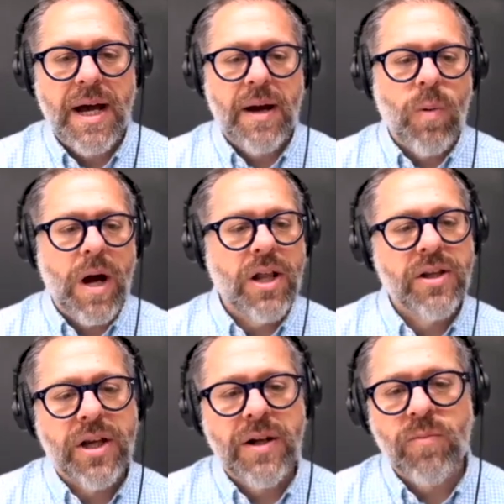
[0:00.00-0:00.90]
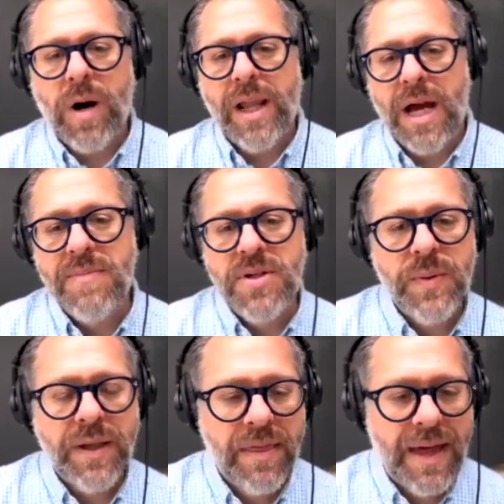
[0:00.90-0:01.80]
While I'm
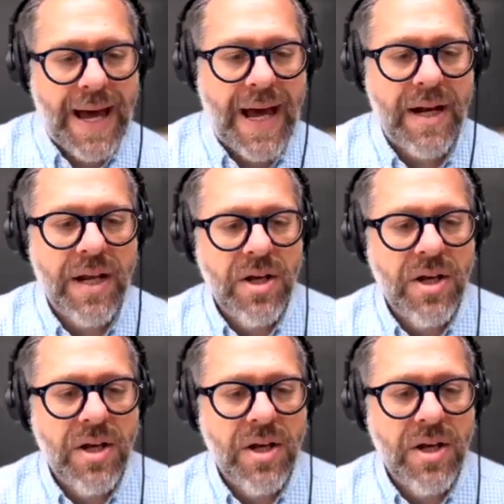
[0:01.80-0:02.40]
doing that,